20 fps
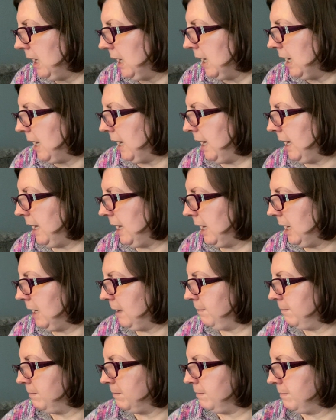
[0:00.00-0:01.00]

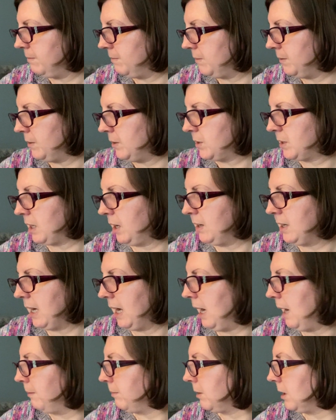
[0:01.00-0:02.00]
So
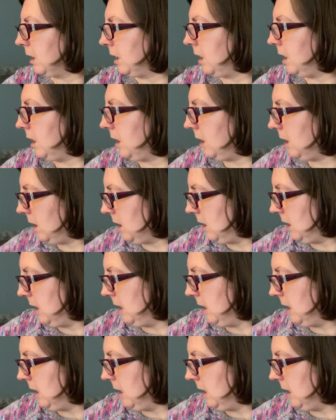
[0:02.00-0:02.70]
yeah, I'm gonna